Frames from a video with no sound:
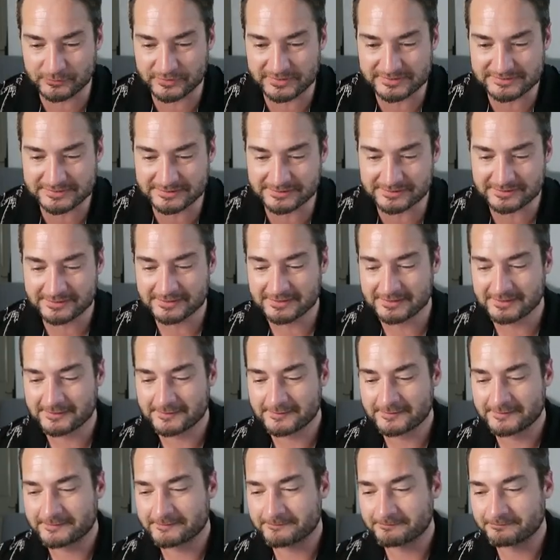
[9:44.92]
reason.
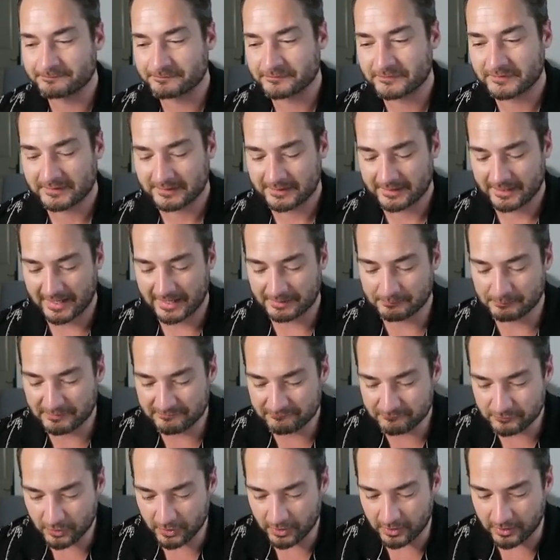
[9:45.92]
And
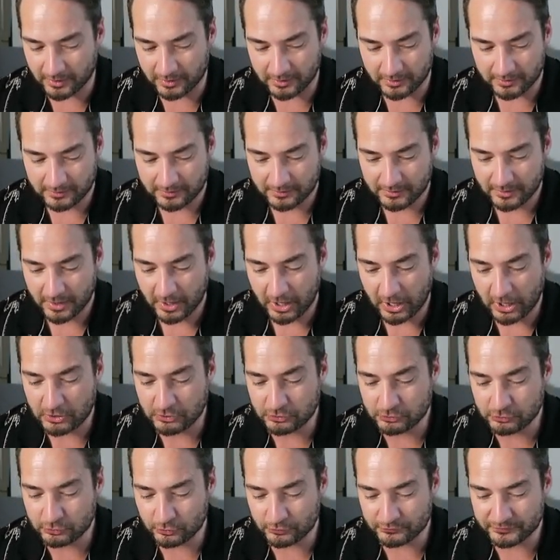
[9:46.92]
we've got
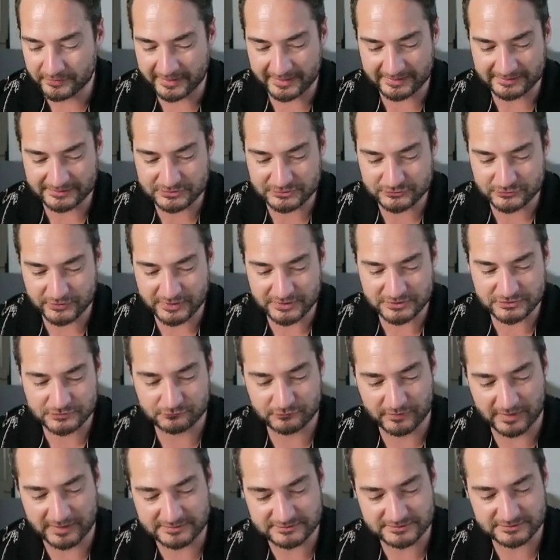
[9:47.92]
another
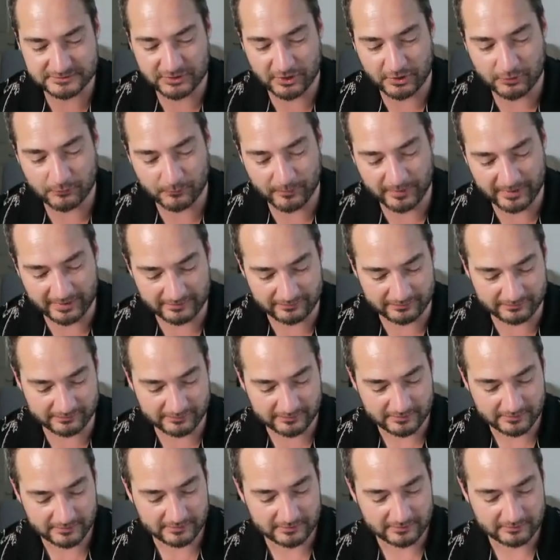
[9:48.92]
illustration rare to go with
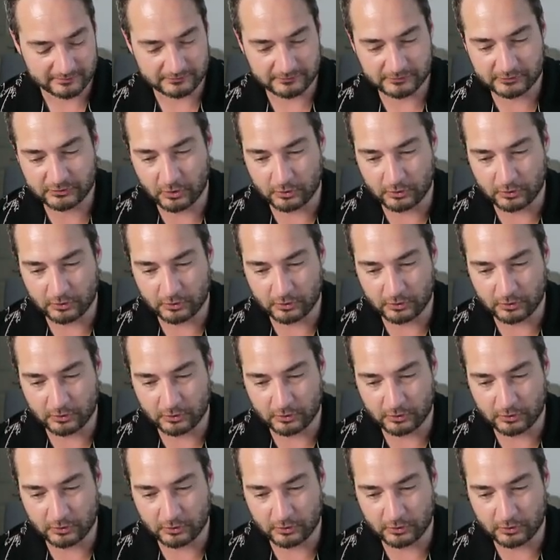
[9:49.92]
the